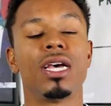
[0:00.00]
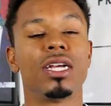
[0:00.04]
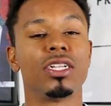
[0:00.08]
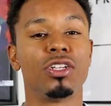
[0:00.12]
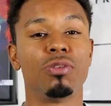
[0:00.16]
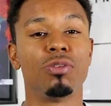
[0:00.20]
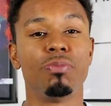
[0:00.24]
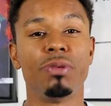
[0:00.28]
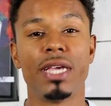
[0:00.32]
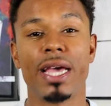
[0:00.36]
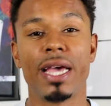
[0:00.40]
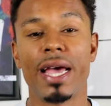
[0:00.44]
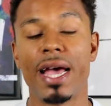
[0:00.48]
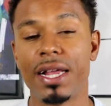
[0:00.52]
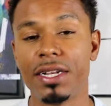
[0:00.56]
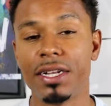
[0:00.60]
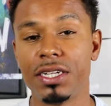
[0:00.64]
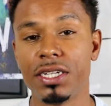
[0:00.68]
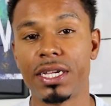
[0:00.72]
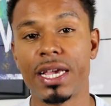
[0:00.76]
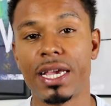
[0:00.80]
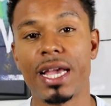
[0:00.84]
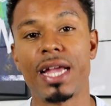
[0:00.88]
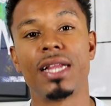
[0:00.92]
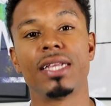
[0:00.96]
to be
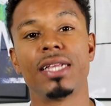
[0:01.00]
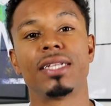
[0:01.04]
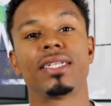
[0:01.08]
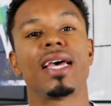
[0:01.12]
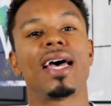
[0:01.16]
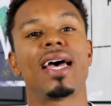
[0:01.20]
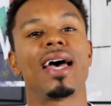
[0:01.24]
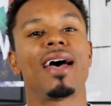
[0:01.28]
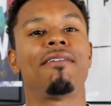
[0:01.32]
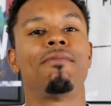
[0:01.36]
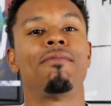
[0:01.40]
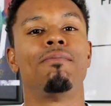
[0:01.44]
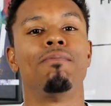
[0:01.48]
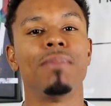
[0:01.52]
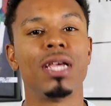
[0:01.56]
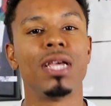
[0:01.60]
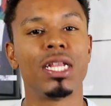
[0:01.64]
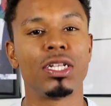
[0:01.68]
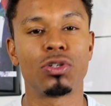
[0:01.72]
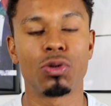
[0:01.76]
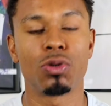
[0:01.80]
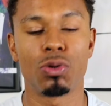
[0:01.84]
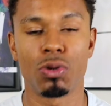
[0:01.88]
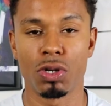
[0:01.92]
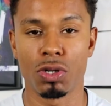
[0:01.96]
educated, to have
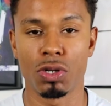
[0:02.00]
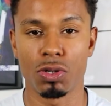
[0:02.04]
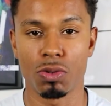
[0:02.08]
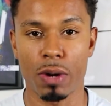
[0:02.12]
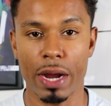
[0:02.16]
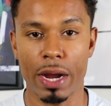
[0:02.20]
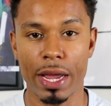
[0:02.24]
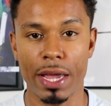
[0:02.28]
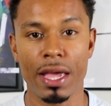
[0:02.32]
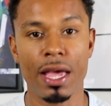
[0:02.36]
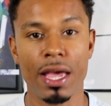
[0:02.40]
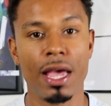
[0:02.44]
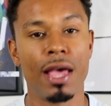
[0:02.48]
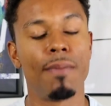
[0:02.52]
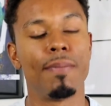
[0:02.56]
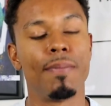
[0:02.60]
mentors, right?